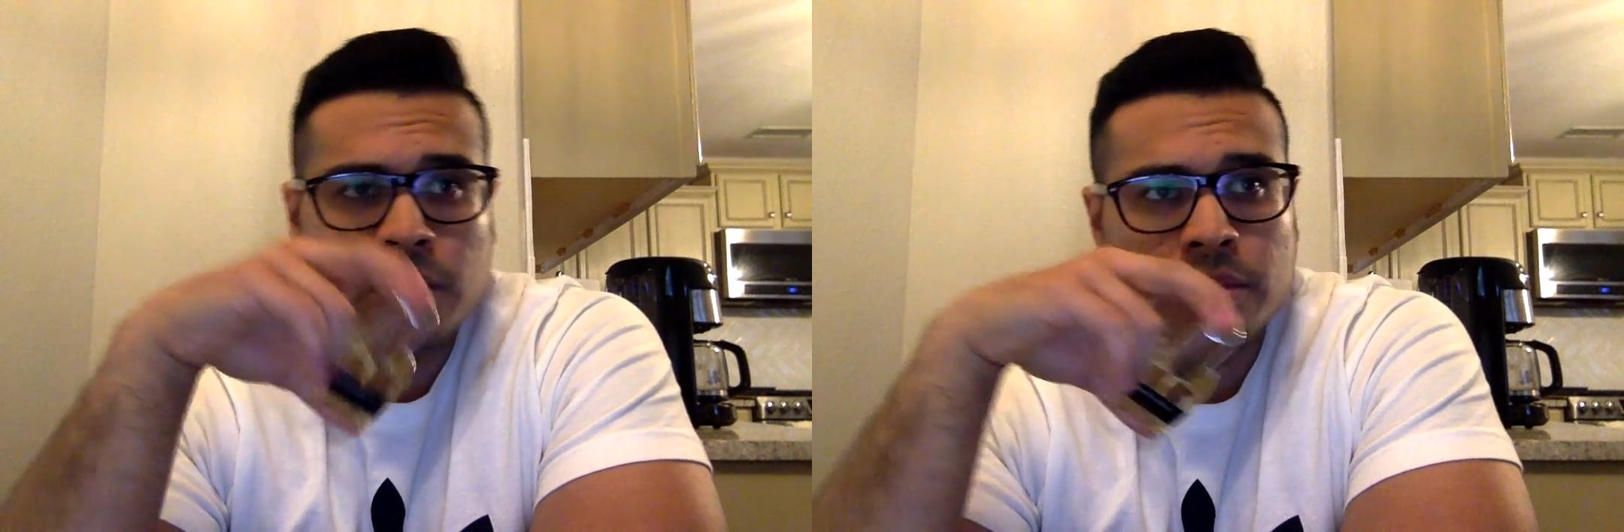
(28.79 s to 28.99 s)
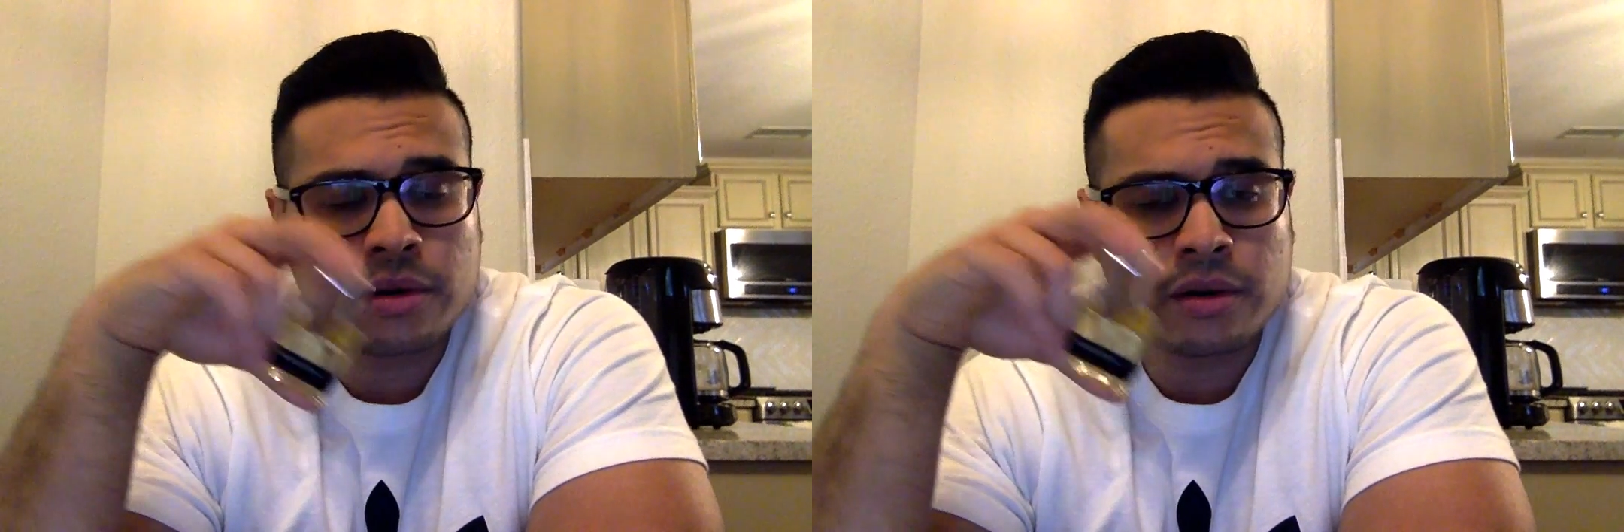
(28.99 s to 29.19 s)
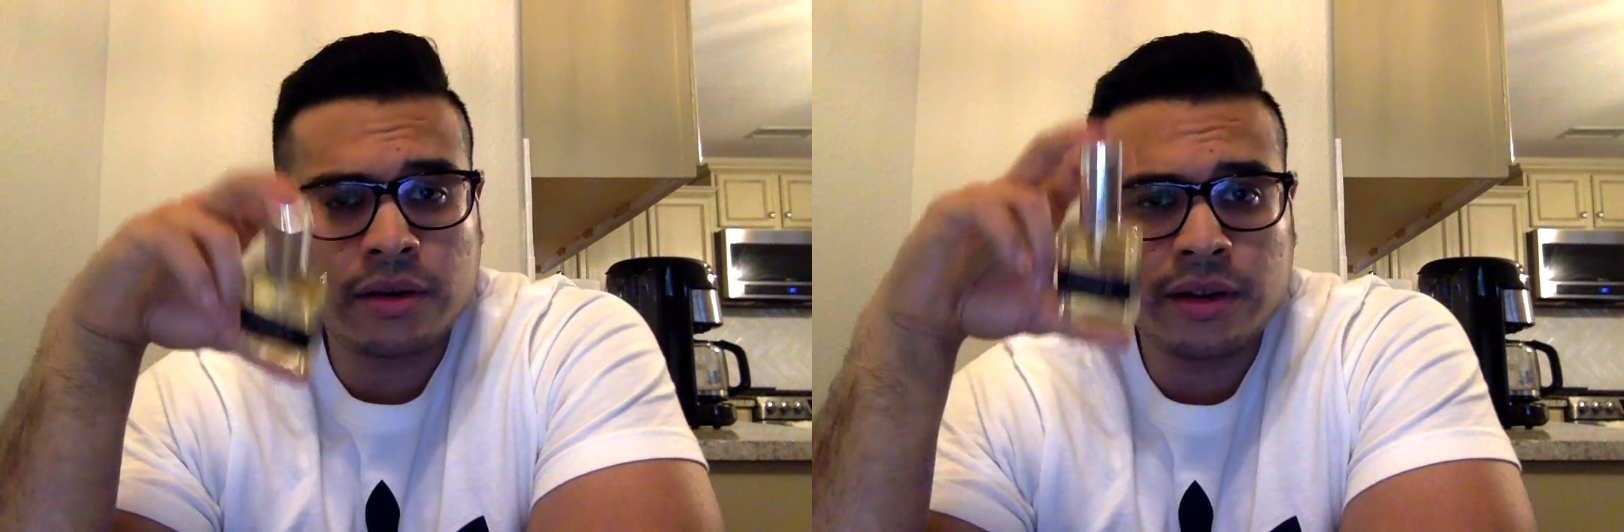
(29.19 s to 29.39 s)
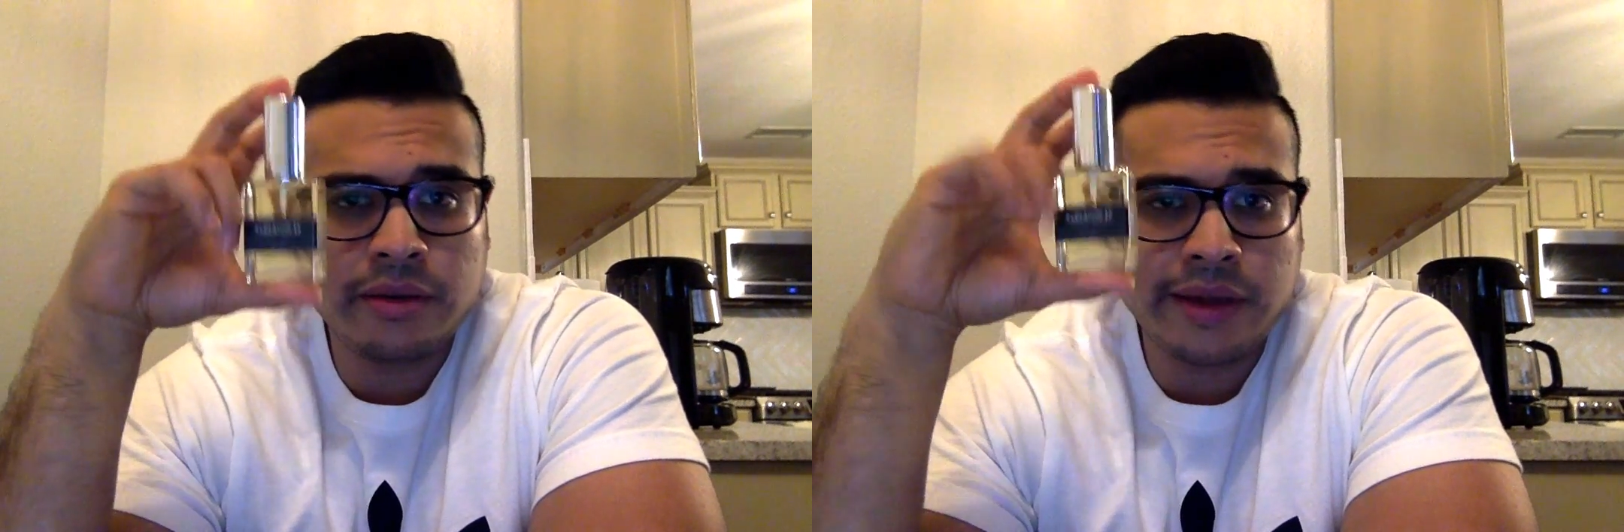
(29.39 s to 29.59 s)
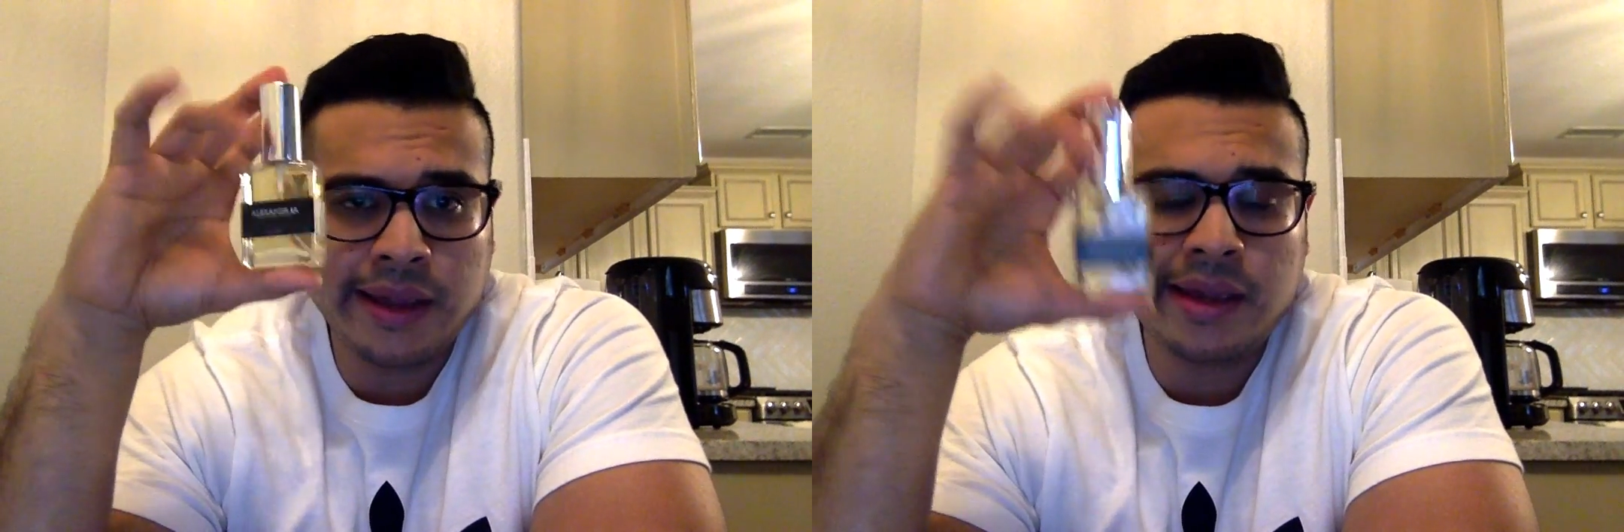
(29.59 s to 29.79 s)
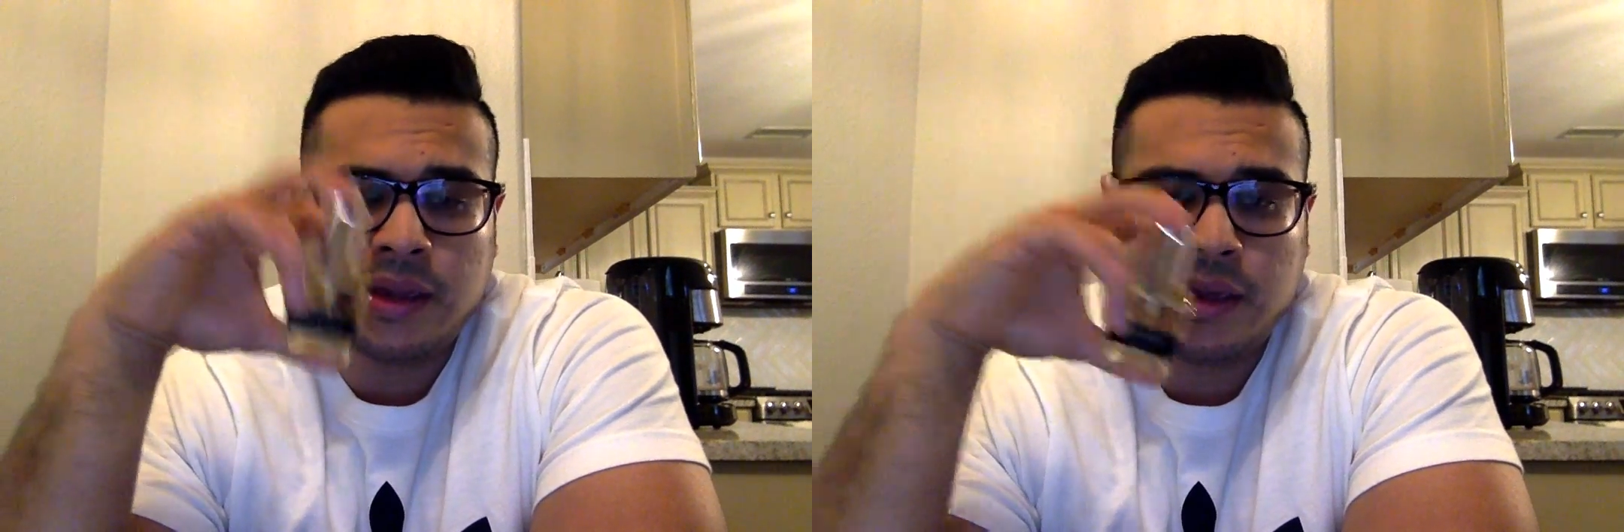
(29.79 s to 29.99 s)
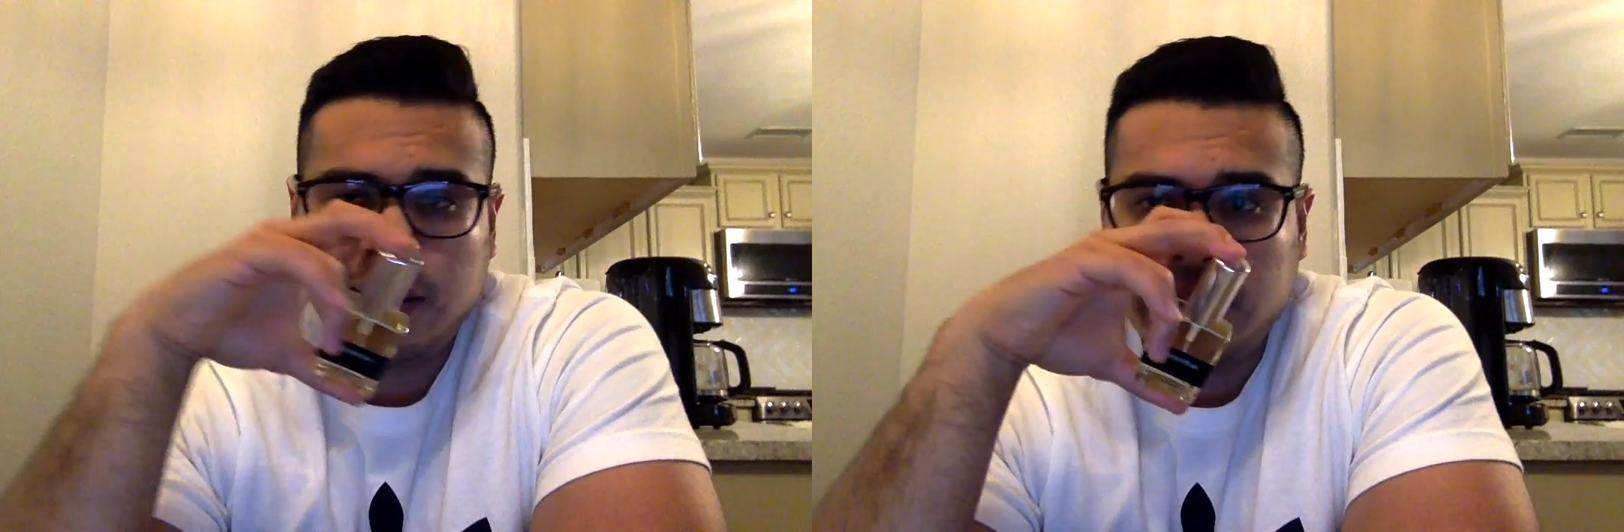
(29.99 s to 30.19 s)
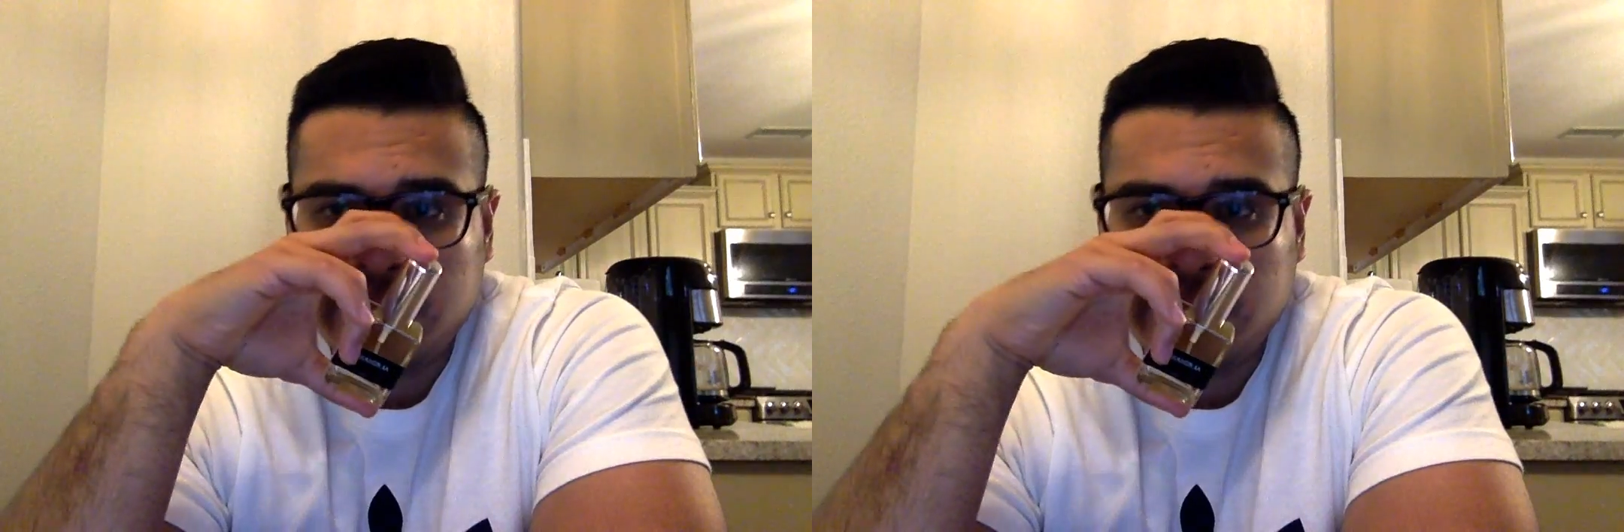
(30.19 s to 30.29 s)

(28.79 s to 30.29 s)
or aka